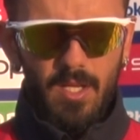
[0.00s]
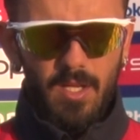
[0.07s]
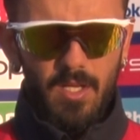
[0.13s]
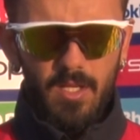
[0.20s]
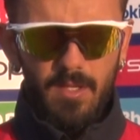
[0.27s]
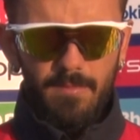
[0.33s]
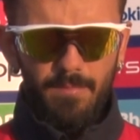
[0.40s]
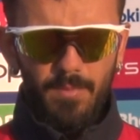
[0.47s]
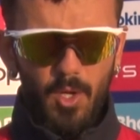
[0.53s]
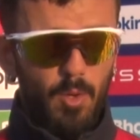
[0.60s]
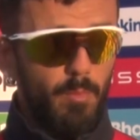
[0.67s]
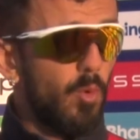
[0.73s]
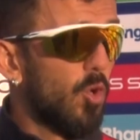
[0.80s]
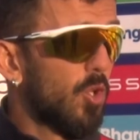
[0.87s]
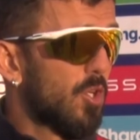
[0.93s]

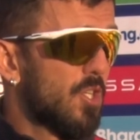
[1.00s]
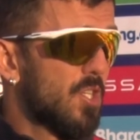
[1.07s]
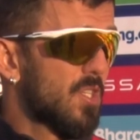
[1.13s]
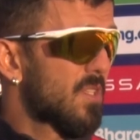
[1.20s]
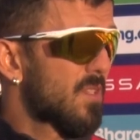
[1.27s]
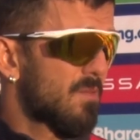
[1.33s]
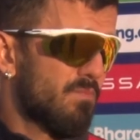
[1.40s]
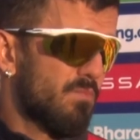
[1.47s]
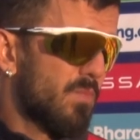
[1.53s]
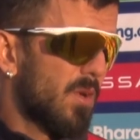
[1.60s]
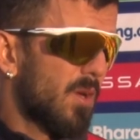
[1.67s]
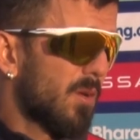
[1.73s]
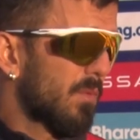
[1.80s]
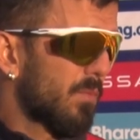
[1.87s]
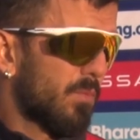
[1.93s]
Our bowlers
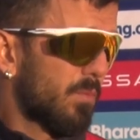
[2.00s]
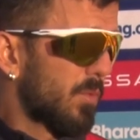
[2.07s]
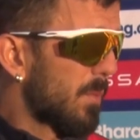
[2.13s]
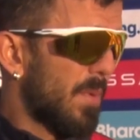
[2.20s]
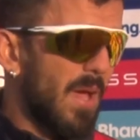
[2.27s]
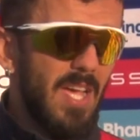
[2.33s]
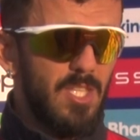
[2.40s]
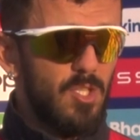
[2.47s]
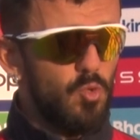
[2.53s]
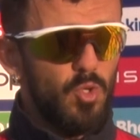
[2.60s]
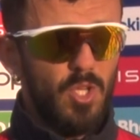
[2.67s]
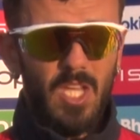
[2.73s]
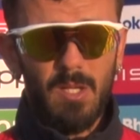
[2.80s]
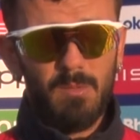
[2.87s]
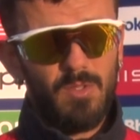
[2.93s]
the past two
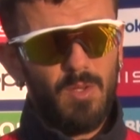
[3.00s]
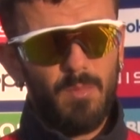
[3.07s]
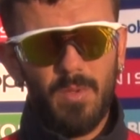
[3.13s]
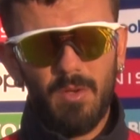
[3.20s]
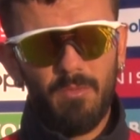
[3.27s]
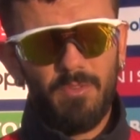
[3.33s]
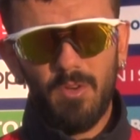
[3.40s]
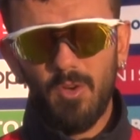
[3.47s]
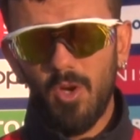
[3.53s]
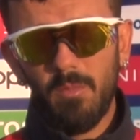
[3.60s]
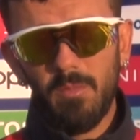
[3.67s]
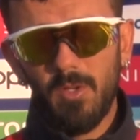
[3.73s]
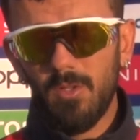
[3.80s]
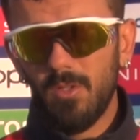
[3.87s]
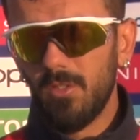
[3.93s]
games have been
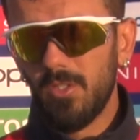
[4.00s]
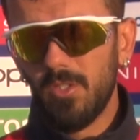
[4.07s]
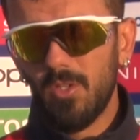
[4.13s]
phenomenal,